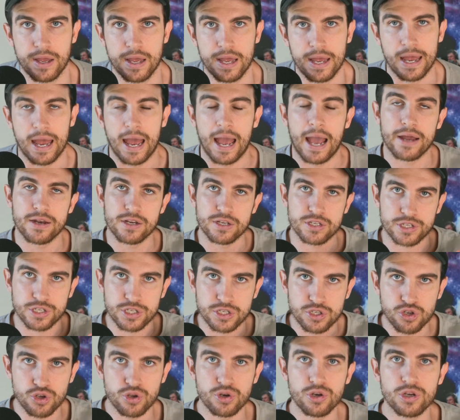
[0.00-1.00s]
and as
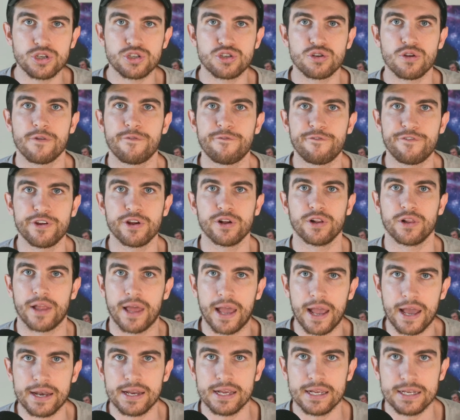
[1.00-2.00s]
soon as you feel any